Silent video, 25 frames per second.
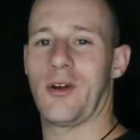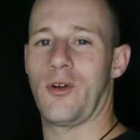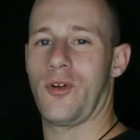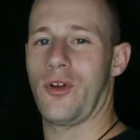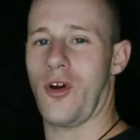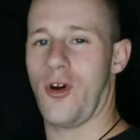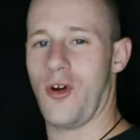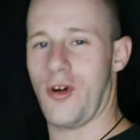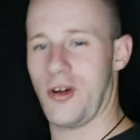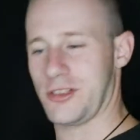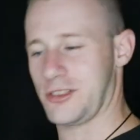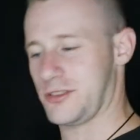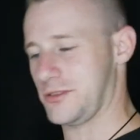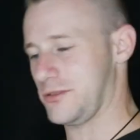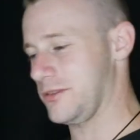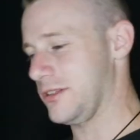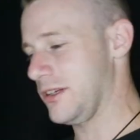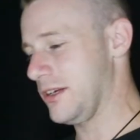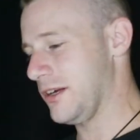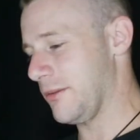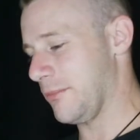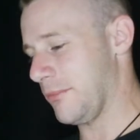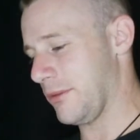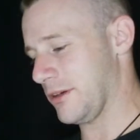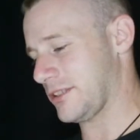on the horse
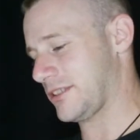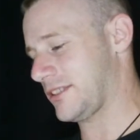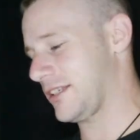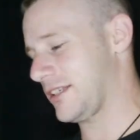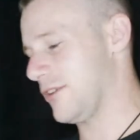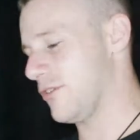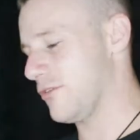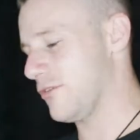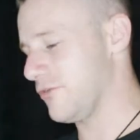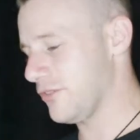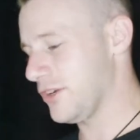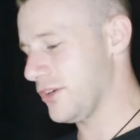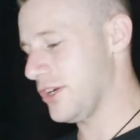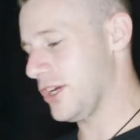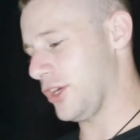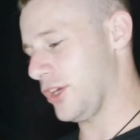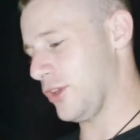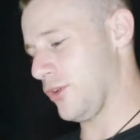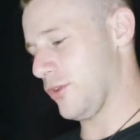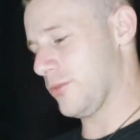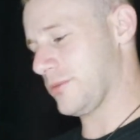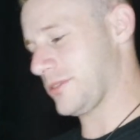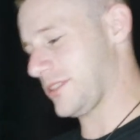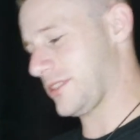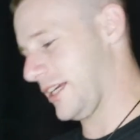myself? You know
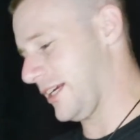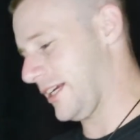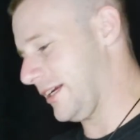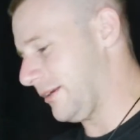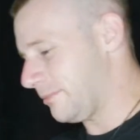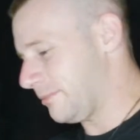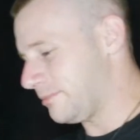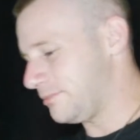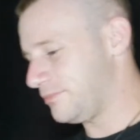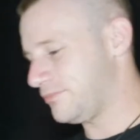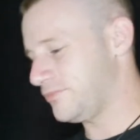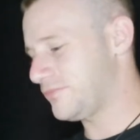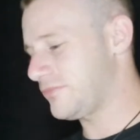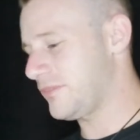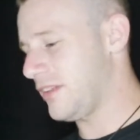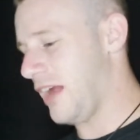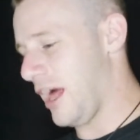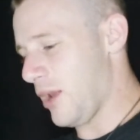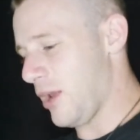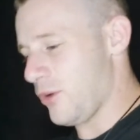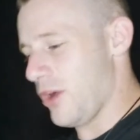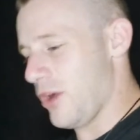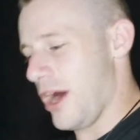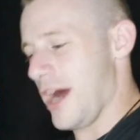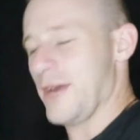what I'm saying? I
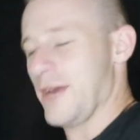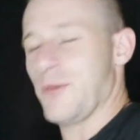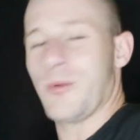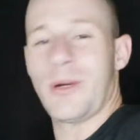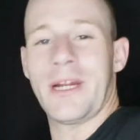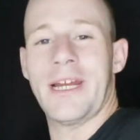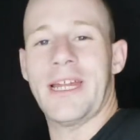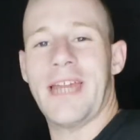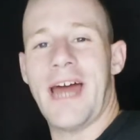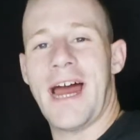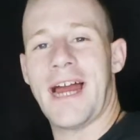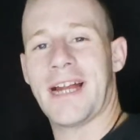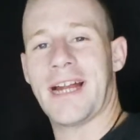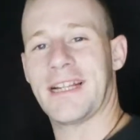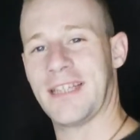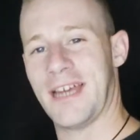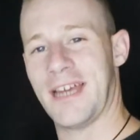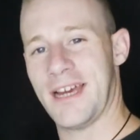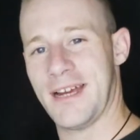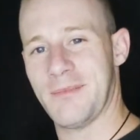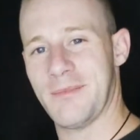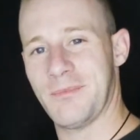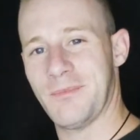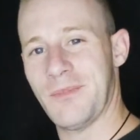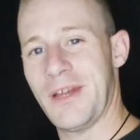don't know how to reenact
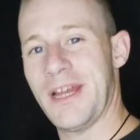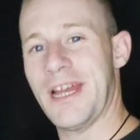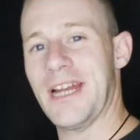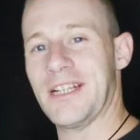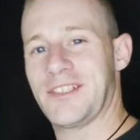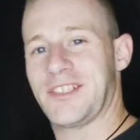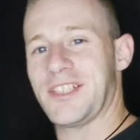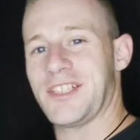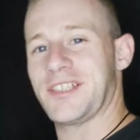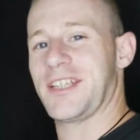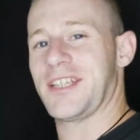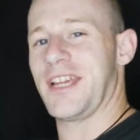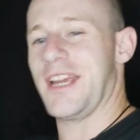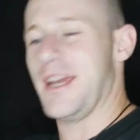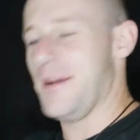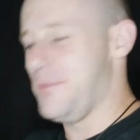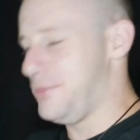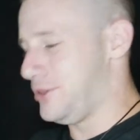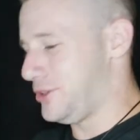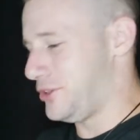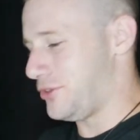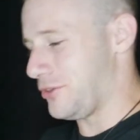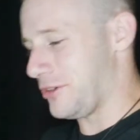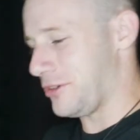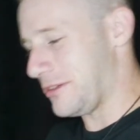that. It's just an
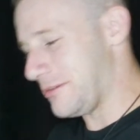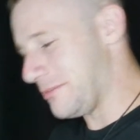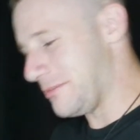imagery.